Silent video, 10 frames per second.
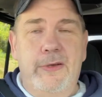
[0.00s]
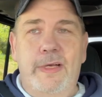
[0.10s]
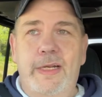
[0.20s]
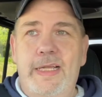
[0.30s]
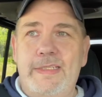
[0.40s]
you're
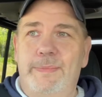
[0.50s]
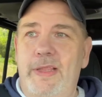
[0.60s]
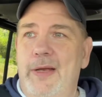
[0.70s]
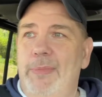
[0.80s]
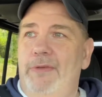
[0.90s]
going to get something
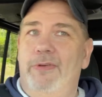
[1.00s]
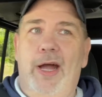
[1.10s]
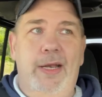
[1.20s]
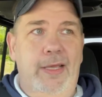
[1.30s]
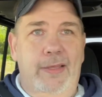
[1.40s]
there by
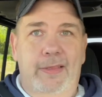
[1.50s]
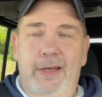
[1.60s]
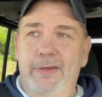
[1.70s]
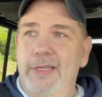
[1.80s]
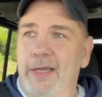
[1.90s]
Friday and
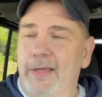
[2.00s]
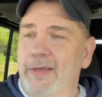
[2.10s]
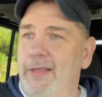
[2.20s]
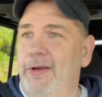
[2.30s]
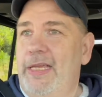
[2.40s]
they're
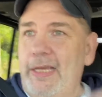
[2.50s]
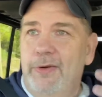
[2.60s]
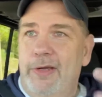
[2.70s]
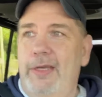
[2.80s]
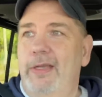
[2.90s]
saying they're
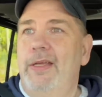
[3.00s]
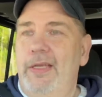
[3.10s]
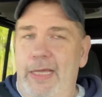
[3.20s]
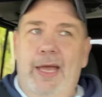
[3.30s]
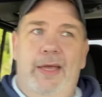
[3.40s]
hearing,
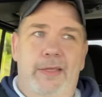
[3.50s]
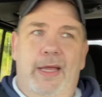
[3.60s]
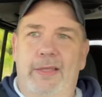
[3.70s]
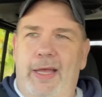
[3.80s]
yeah,